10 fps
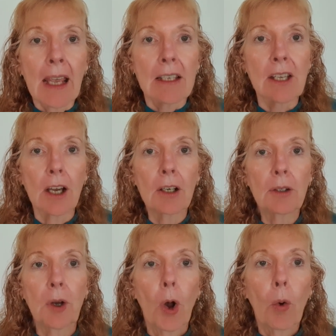
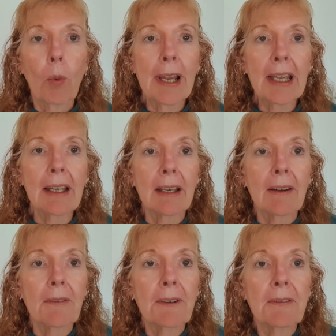So week
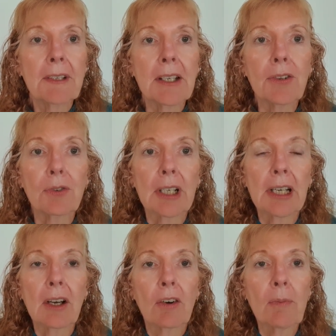
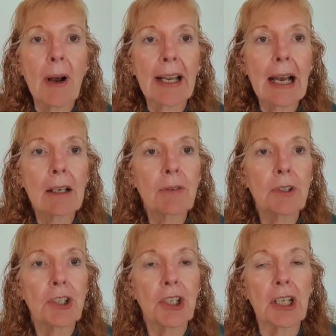53 of my carnivore
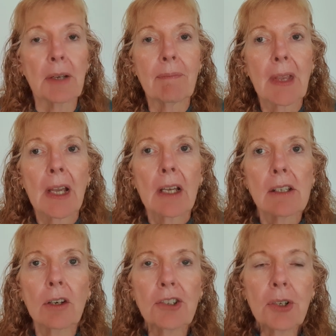journey.
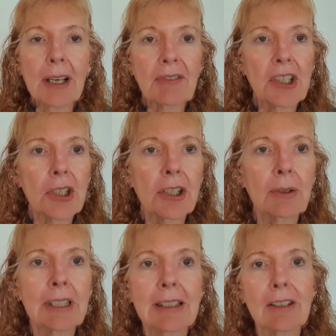So I do have to tell you a
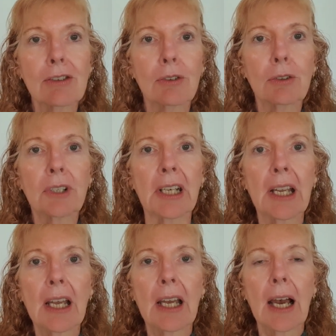little story.
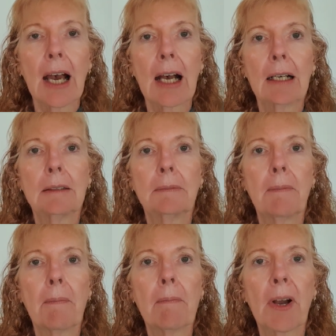
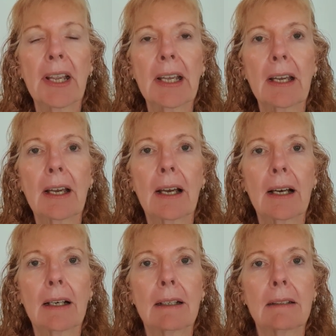My
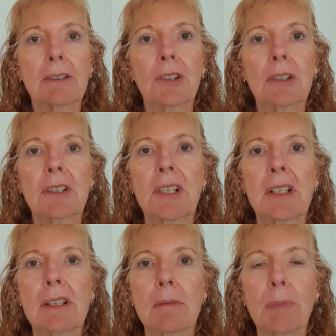doctor
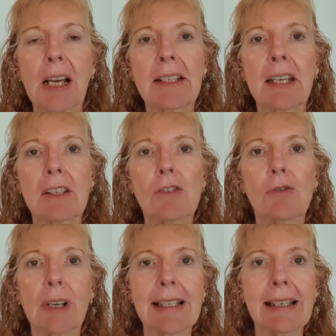did some blood tests
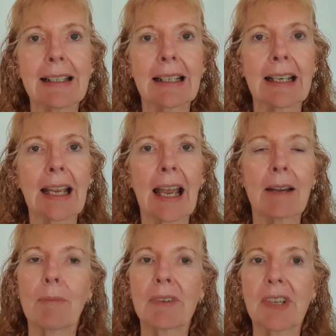recently
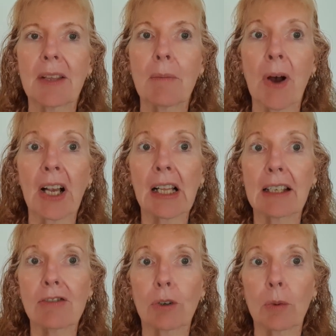and said that my
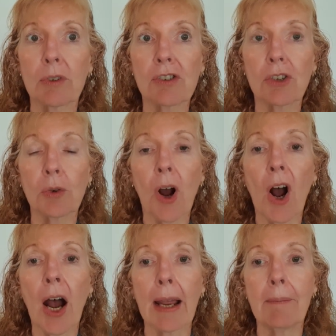cholesterol was too
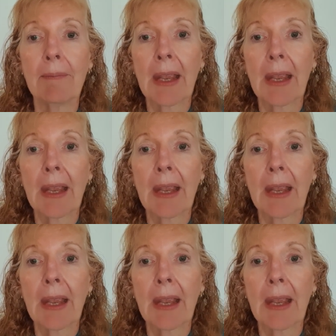high.